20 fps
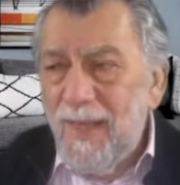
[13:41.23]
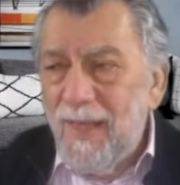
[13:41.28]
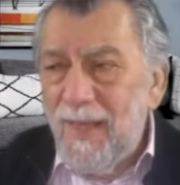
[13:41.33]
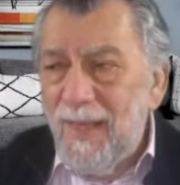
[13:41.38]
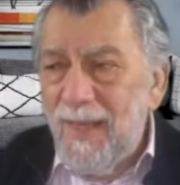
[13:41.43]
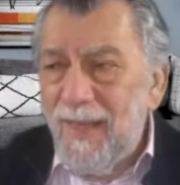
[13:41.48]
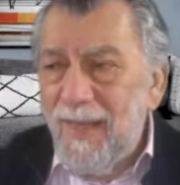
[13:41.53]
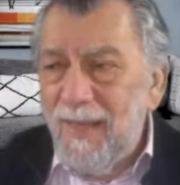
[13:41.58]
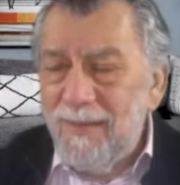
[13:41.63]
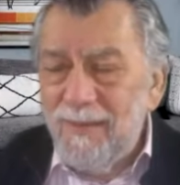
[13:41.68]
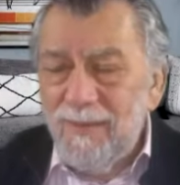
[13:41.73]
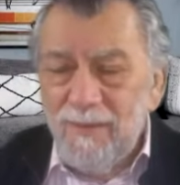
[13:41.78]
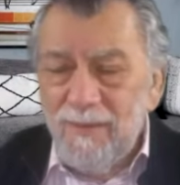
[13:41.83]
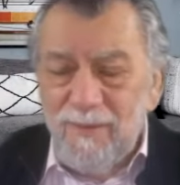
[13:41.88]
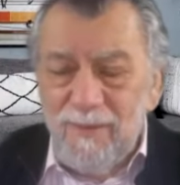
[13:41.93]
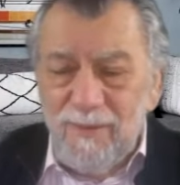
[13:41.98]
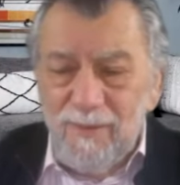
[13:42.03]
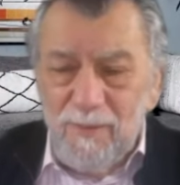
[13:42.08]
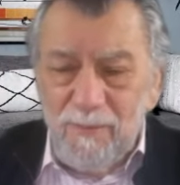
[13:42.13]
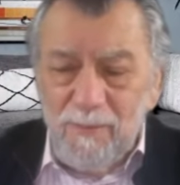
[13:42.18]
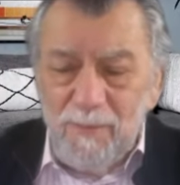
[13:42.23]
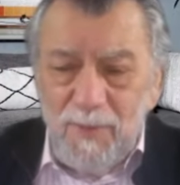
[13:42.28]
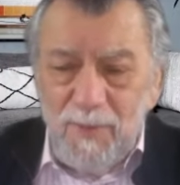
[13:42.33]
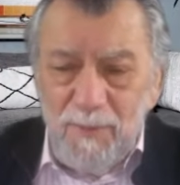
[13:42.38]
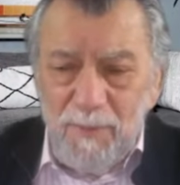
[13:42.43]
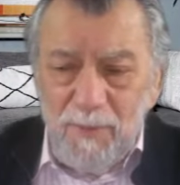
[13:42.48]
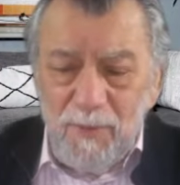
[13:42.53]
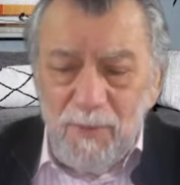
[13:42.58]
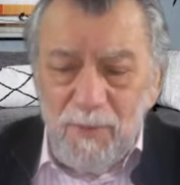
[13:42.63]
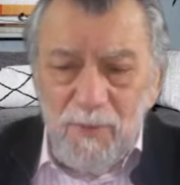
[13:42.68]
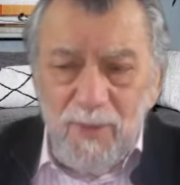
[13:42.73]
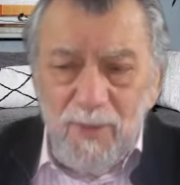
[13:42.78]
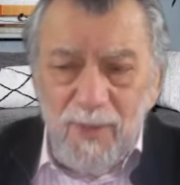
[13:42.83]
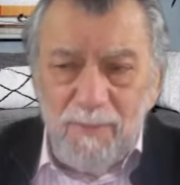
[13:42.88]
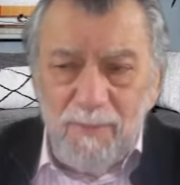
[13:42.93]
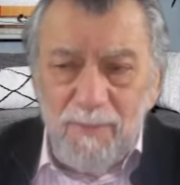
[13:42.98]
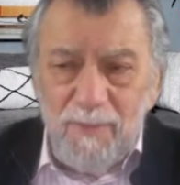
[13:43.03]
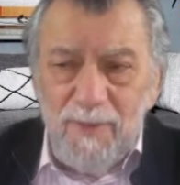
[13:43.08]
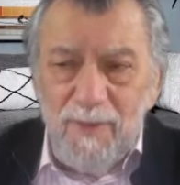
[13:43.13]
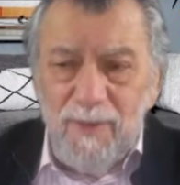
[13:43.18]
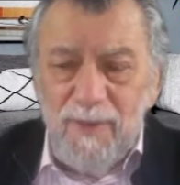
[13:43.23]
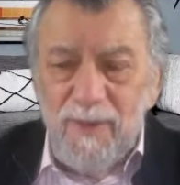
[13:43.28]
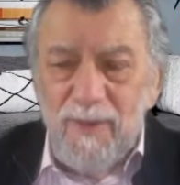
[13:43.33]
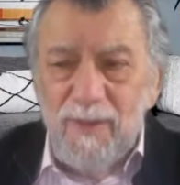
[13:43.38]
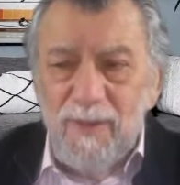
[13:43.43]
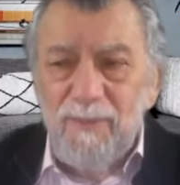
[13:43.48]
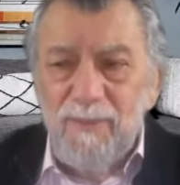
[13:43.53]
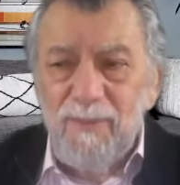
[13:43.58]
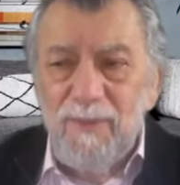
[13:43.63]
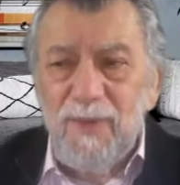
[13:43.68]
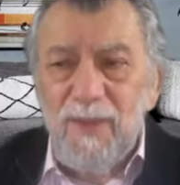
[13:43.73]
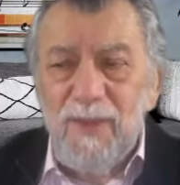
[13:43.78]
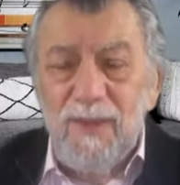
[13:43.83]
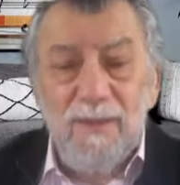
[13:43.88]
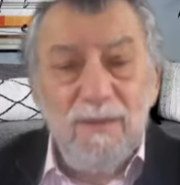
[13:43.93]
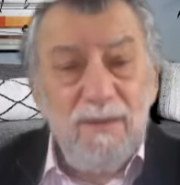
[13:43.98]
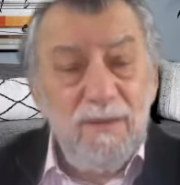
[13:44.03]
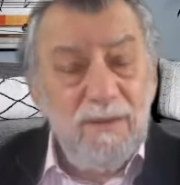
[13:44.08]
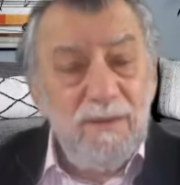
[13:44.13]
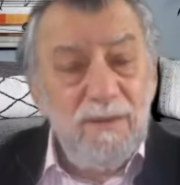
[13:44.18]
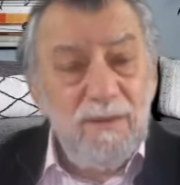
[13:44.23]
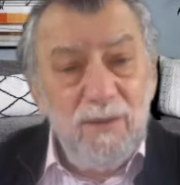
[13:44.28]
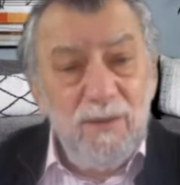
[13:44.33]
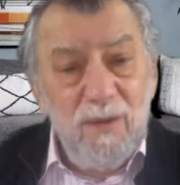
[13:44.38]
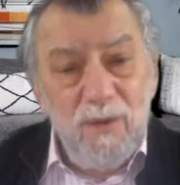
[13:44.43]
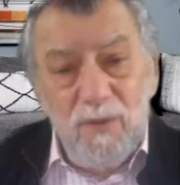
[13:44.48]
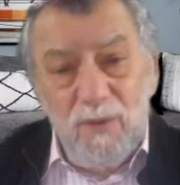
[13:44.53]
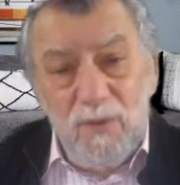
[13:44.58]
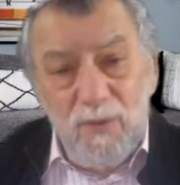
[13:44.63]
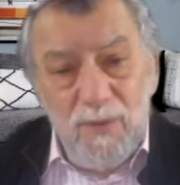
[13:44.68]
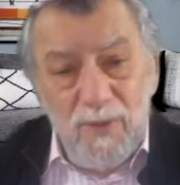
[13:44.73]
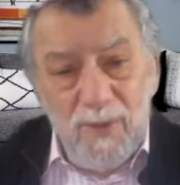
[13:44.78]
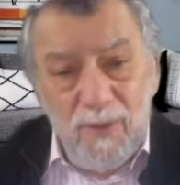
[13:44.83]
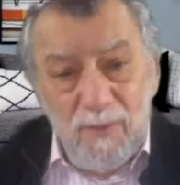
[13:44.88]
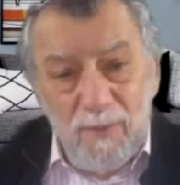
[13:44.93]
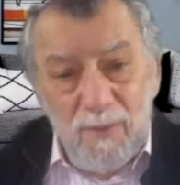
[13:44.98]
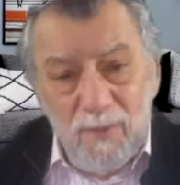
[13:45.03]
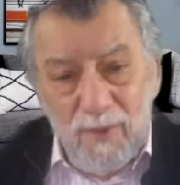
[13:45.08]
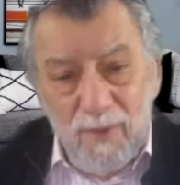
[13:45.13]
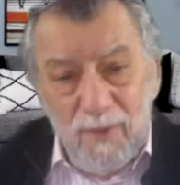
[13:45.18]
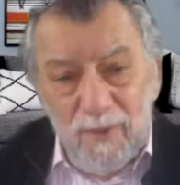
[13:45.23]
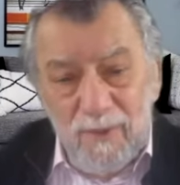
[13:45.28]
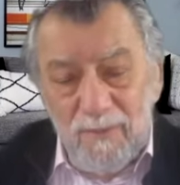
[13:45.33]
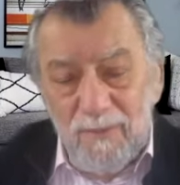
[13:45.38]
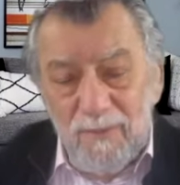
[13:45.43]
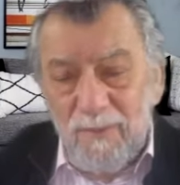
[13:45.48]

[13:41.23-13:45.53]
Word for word: And the people who had been there didn't know who they were